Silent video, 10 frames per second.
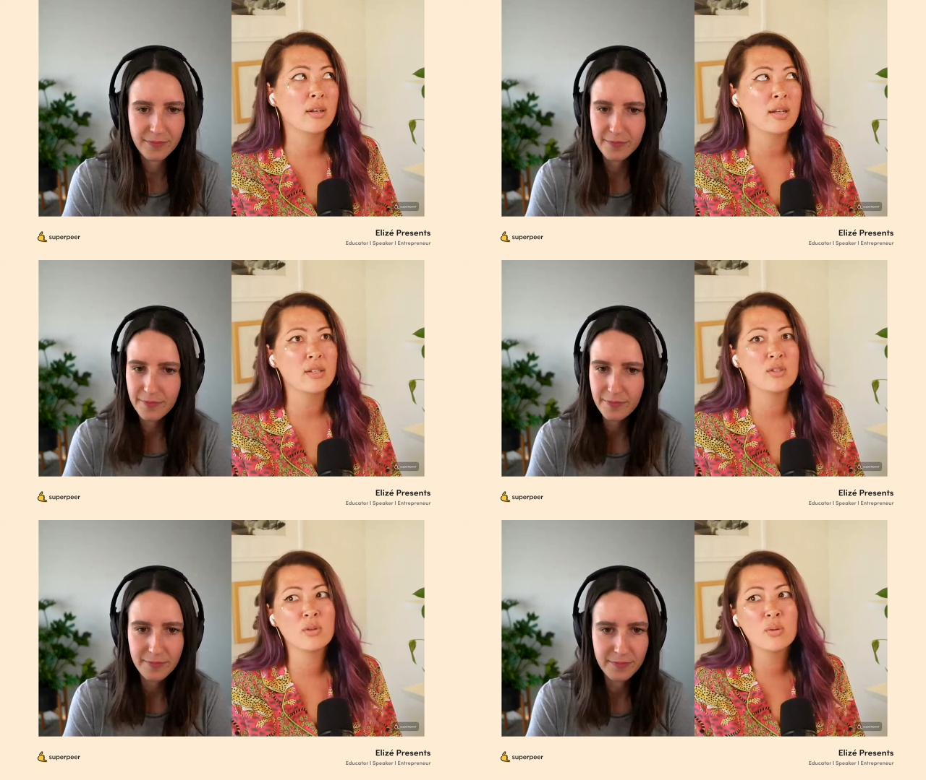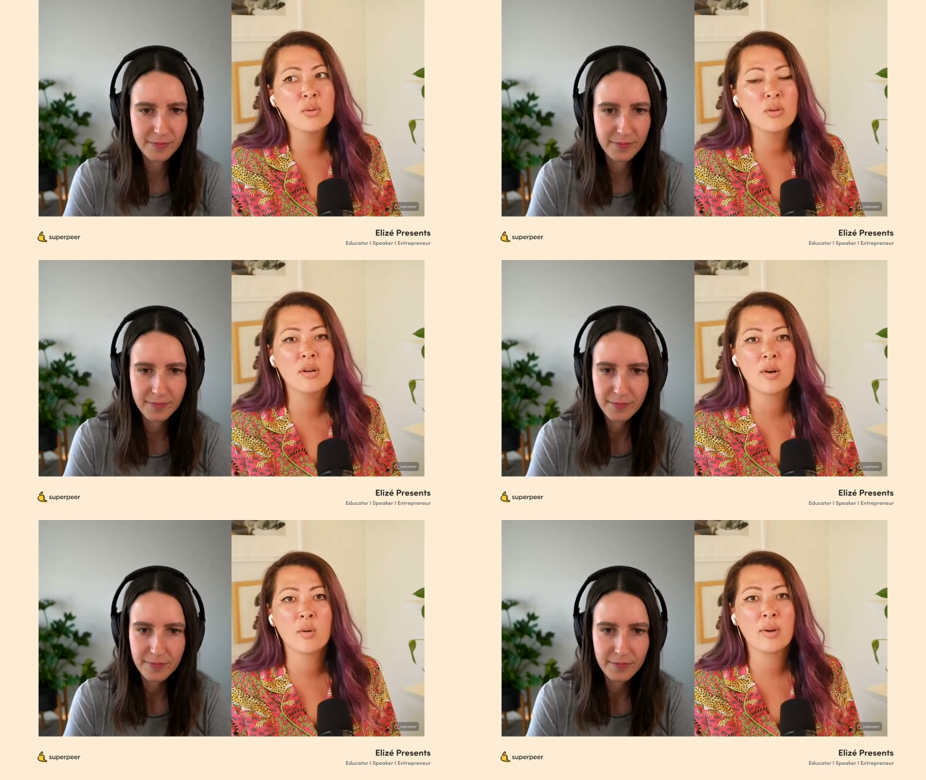Speaker 1: in school,
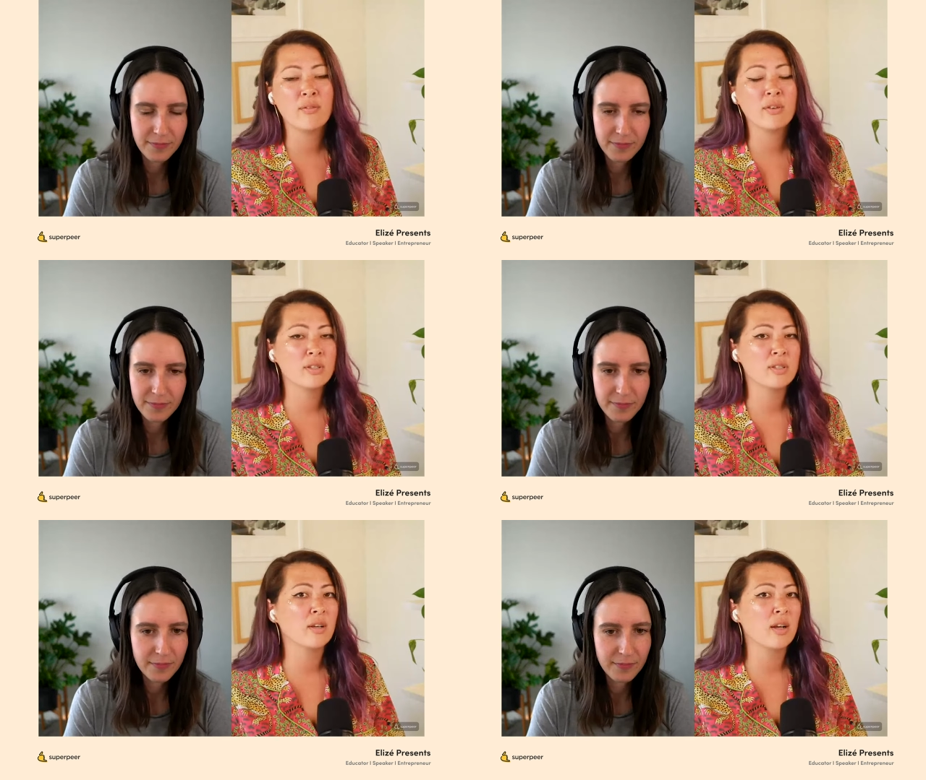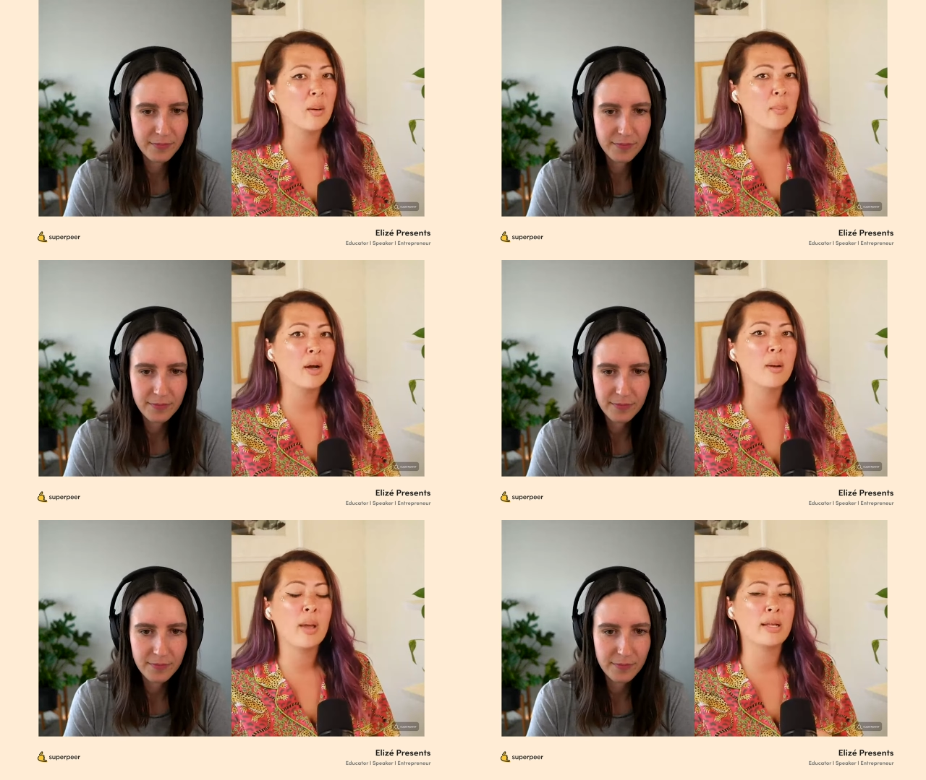or whatever is to come
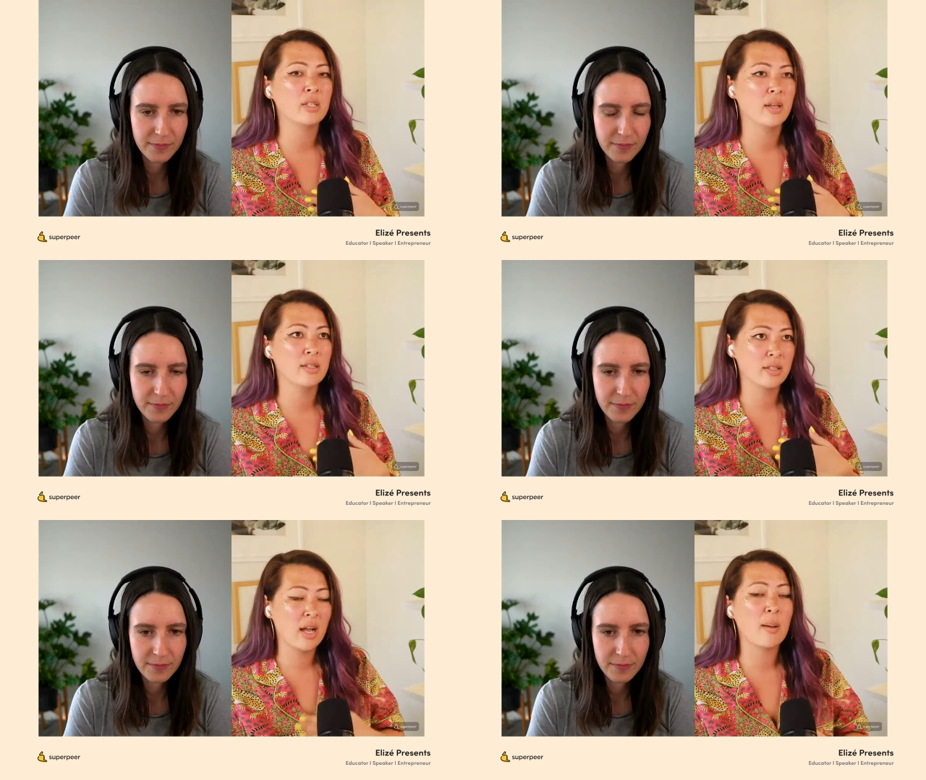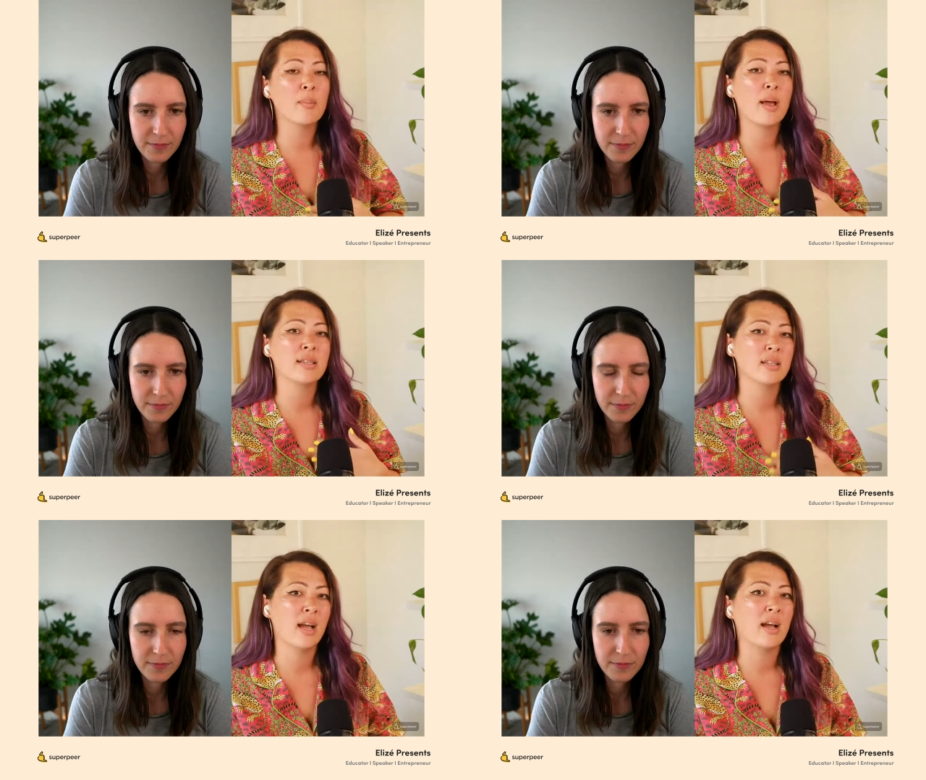up and it's to come as
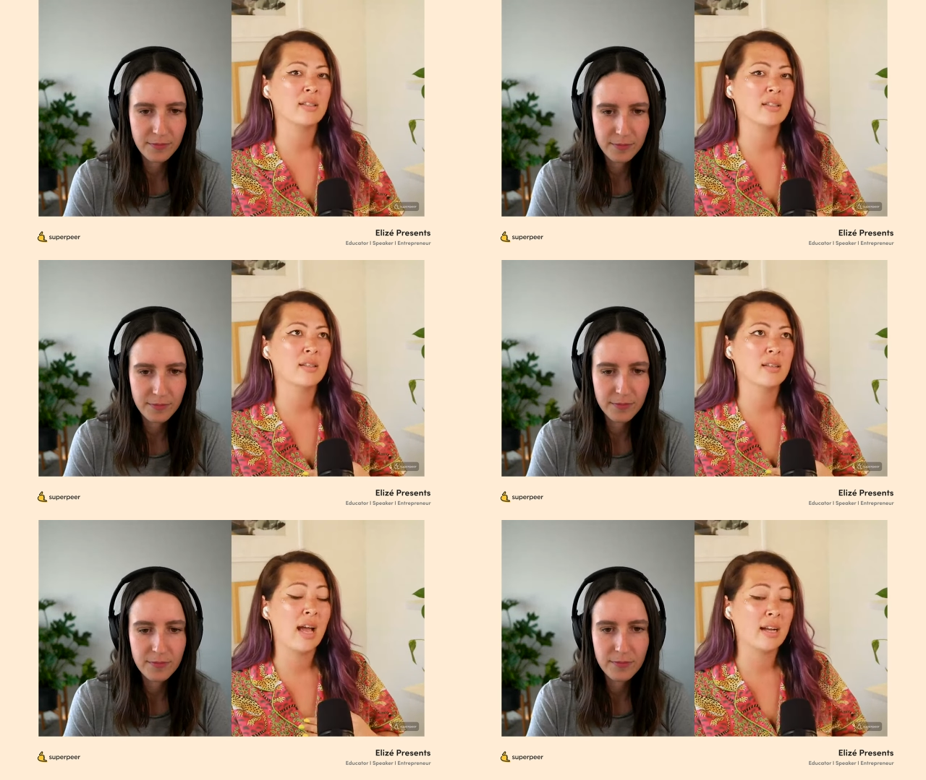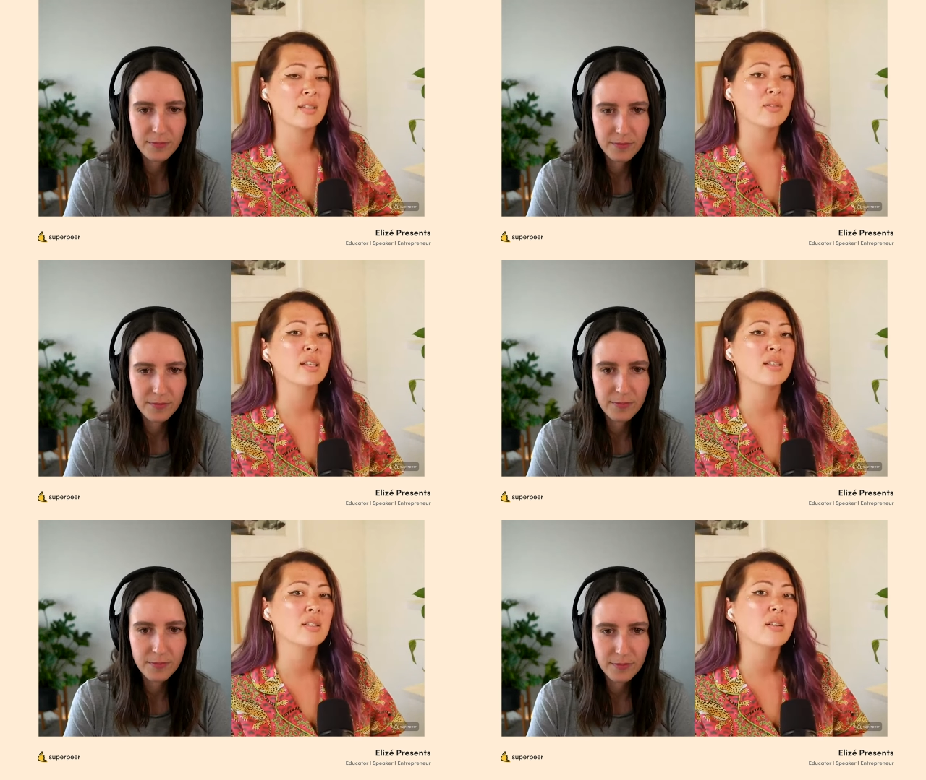an act active
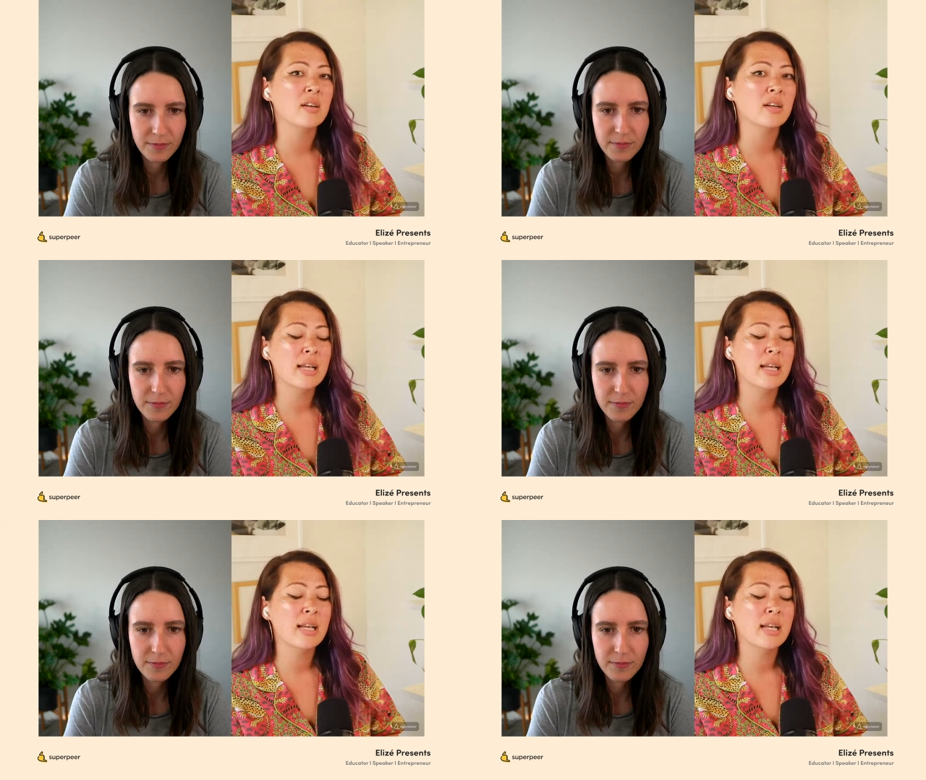listener